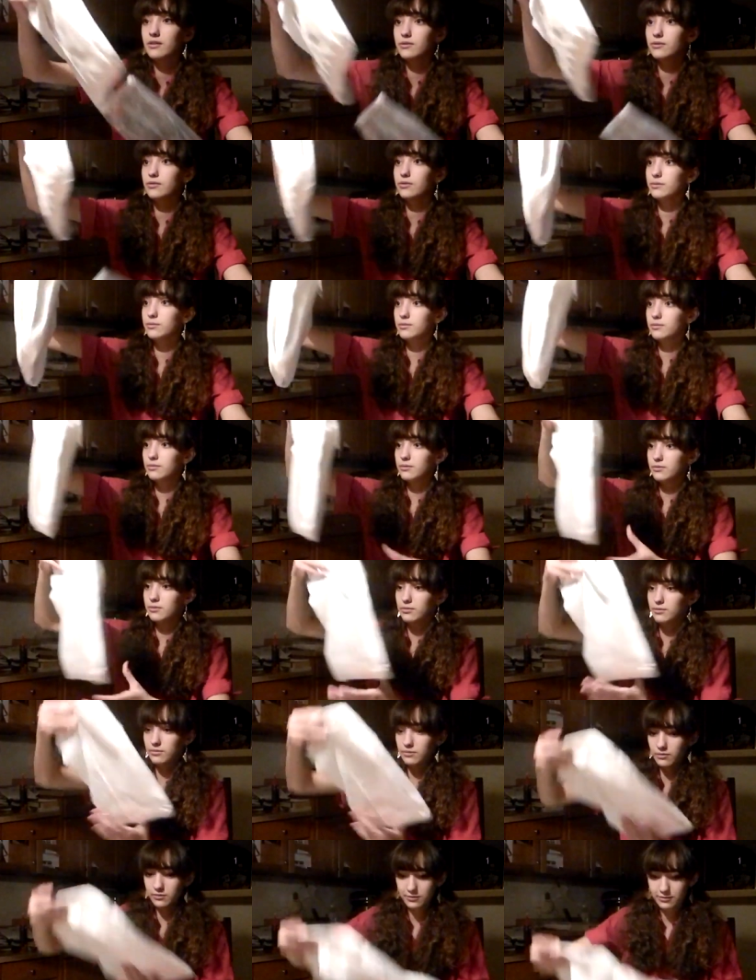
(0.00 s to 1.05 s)

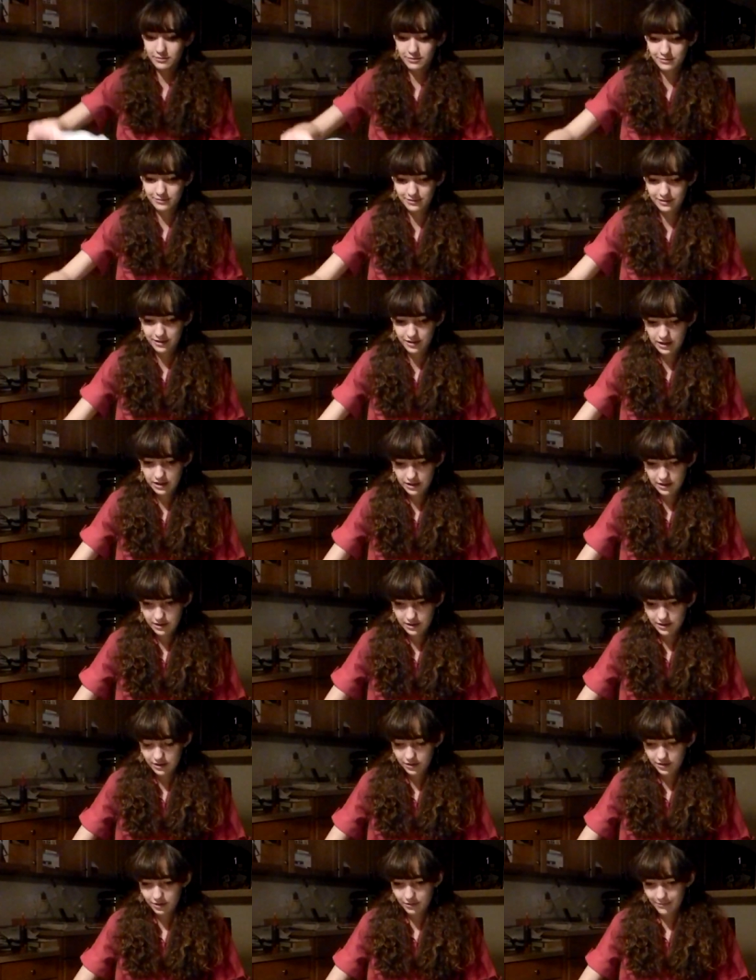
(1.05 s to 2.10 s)
Ooh.
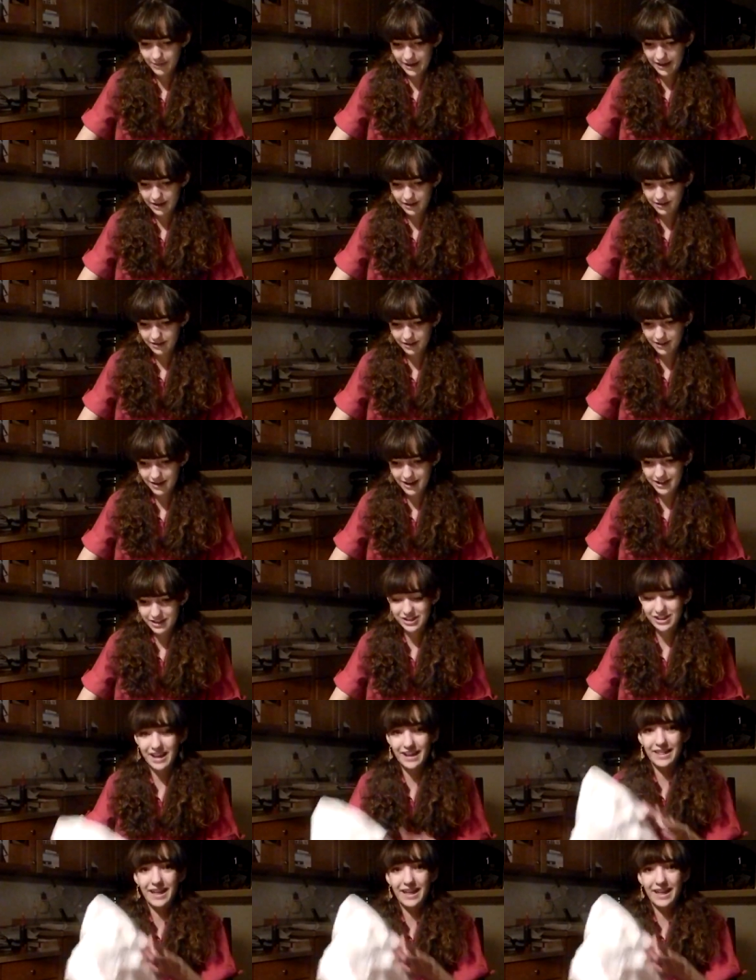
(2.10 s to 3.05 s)
Oh my gosh, yeah,